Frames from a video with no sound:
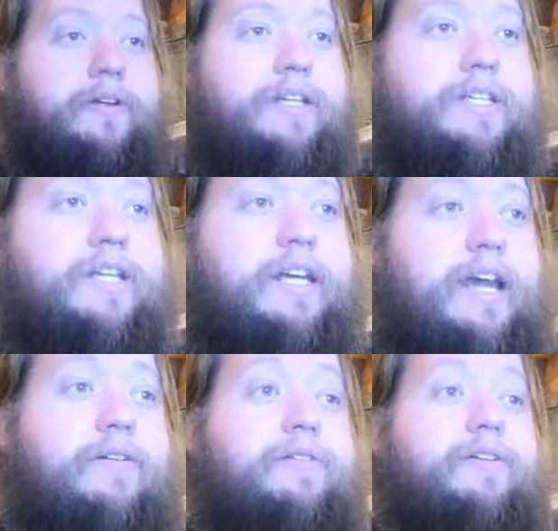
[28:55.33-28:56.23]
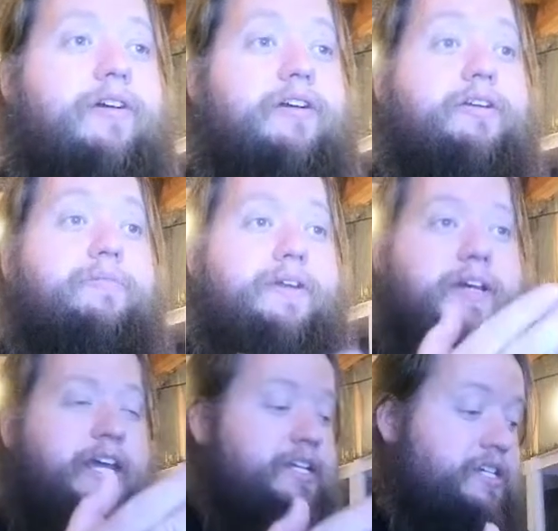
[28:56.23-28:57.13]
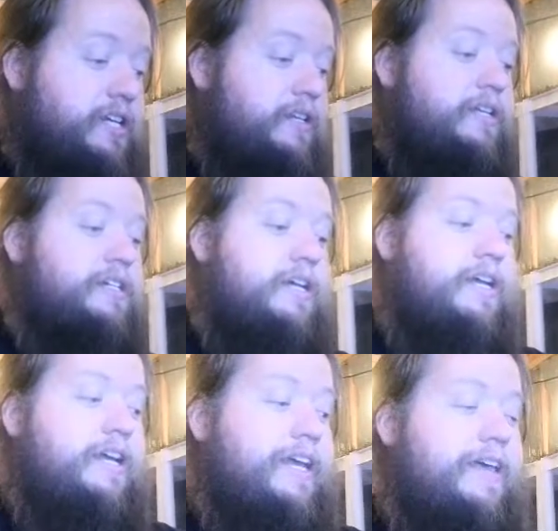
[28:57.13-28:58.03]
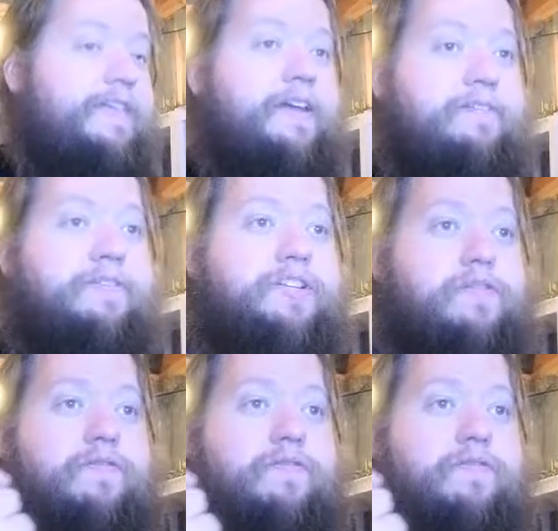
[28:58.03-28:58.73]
well, obviously we're going to see how good our communicate skill is.